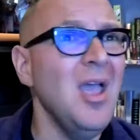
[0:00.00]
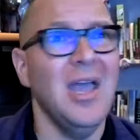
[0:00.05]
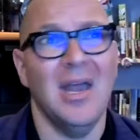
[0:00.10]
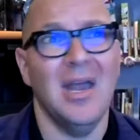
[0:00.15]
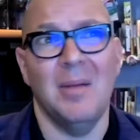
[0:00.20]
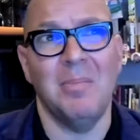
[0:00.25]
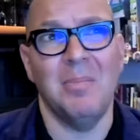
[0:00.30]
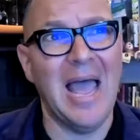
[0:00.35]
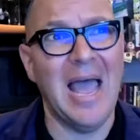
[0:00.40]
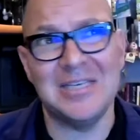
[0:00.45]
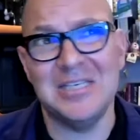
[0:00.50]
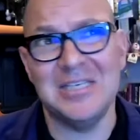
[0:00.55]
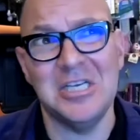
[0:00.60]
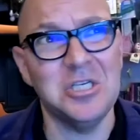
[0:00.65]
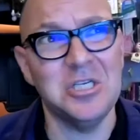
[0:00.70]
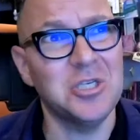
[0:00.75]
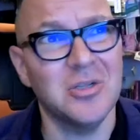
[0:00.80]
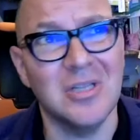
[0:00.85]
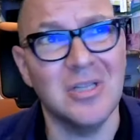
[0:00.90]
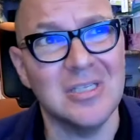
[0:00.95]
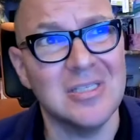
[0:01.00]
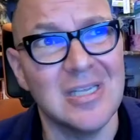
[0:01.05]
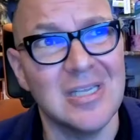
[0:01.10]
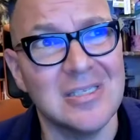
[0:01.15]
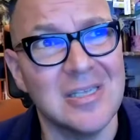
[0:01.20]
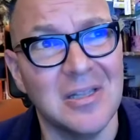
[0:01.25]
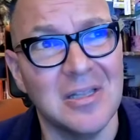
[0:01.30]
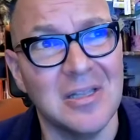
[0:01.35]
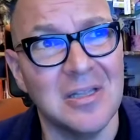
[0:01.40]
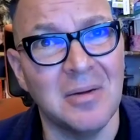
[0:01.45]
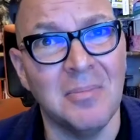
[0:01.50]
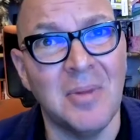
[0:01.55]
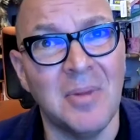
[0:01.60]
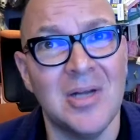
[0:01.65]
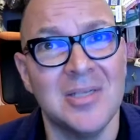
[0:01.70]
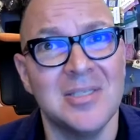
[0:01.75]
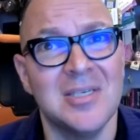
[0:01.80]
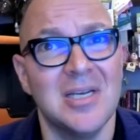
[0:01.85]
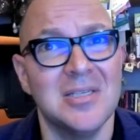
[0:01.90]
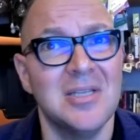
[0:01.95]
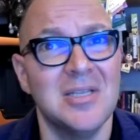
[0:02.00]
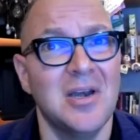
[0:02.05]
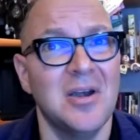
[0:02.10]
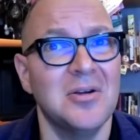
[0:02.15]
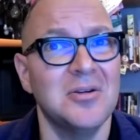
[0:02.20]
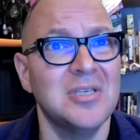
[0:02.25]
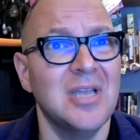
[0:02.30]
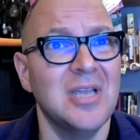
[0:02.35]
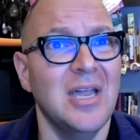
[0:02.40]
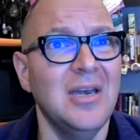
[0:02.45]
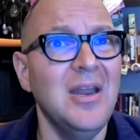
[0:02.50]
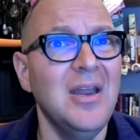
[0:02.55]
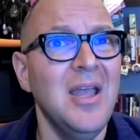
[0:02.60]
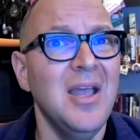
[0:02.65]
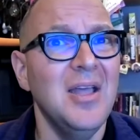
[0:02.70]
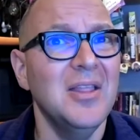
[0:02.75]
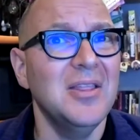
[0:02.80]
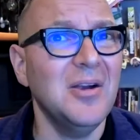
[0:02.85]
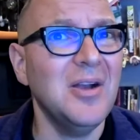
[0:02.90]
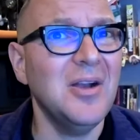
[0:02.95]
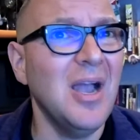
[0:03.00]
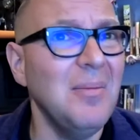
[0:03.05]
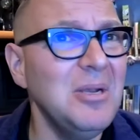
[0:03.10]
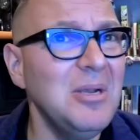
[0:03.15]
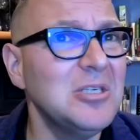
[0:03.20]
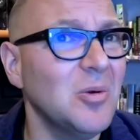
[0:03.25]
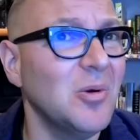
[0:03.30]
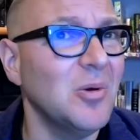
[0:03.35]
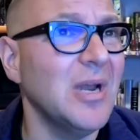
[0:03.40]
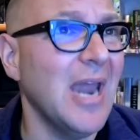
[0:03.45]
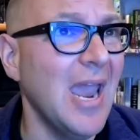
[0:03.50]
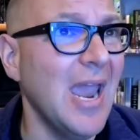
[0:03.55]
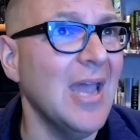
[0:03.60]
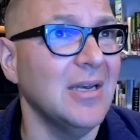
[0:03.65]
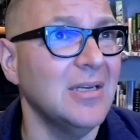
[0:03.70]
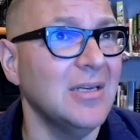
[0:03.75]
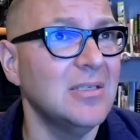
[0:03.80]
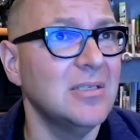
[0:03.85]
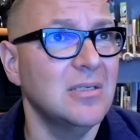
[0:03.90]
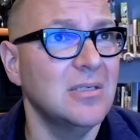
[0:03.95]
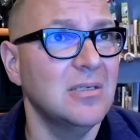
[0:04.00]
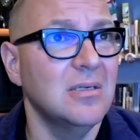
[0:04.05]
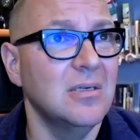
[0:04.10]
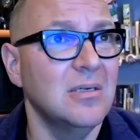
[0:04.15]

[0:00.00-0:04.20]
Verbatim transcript: and a black t shirt that says something their boss doesn't understand, they're coming to an end.